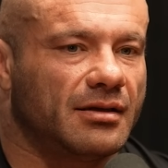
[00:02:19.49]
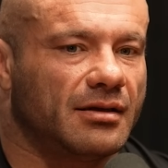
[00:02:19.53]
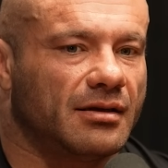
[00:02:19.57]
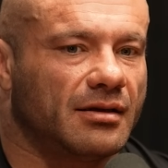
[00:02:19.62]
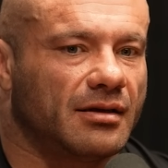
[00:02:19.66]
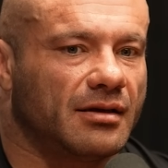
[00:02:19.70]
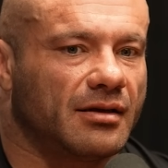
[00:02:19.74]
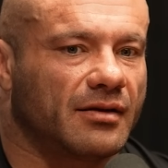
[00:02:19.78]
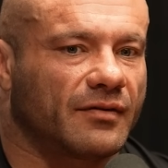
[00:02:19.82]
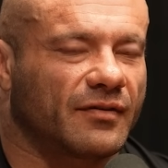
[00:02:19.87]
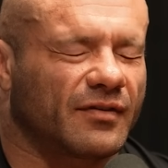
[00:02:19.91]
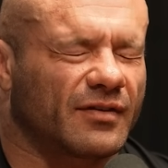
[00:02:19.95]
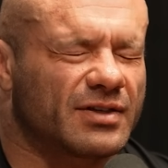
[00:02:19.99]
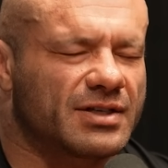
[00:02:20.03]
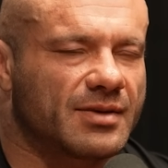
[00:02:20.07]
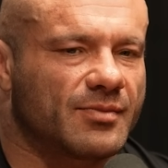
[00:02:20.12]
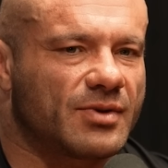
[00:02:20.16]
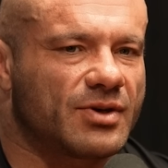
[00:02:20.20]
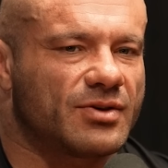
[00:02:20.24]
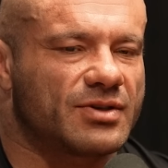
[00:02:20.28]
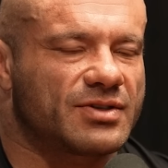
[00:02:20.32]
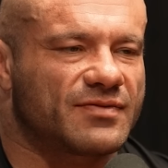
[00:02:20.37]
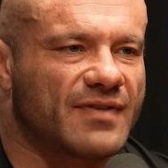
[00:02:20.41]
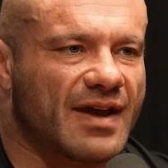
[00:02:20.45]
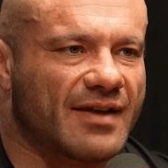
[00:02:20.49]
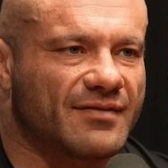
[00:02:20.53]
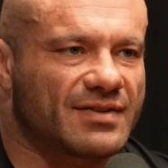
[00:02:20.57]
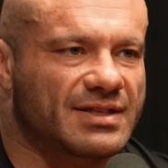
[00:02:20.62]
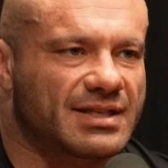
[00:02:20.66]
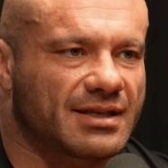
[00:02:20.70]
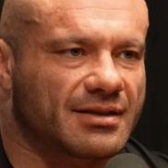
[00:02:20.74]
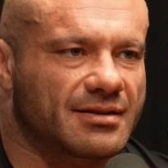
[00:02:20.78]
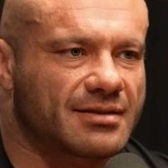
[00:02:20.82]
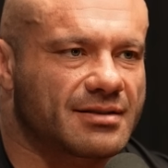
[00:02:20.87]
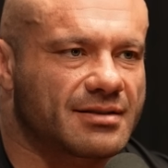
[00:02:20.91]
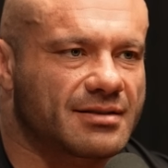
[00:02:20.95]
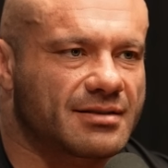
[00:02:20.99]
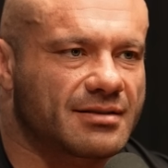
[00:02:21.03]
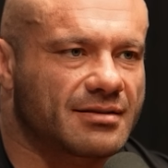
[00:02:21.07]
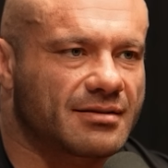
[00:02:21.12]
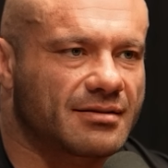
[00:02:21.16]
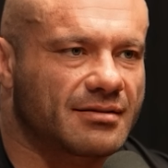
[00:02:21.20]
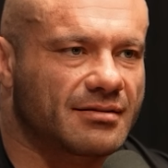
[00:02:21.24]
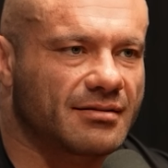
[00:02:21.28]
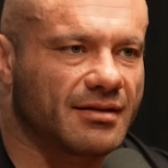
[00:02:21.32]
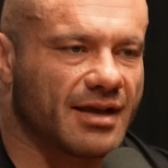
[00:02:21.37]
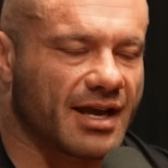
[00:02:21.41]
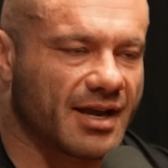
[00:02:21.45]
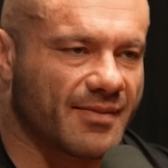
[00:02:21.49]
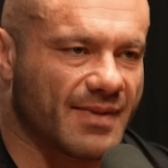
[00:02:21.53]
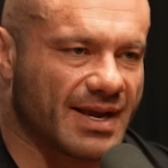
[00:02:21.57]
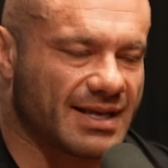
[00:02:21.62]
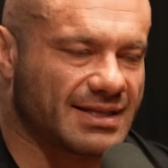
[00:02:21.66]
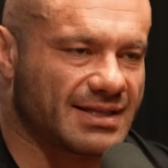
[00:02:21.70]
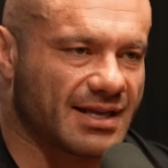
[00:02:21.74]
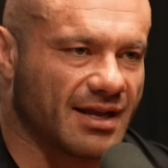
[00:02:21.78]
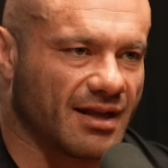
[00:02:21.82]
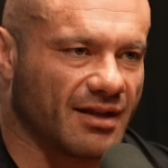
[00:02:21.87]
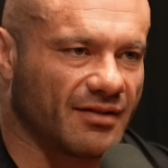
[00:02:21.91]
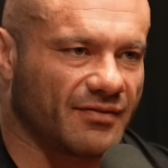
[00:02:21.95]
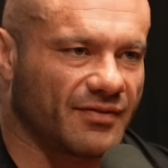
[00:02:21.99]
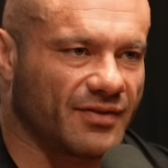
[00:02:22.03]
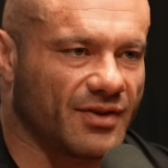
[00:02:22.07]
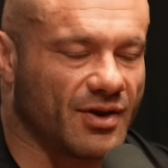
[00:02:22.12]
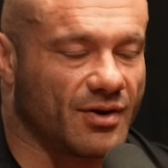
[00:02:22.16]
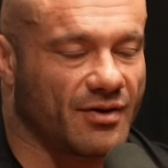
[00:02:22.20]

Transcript: Uh, for someone who's five six, like myself,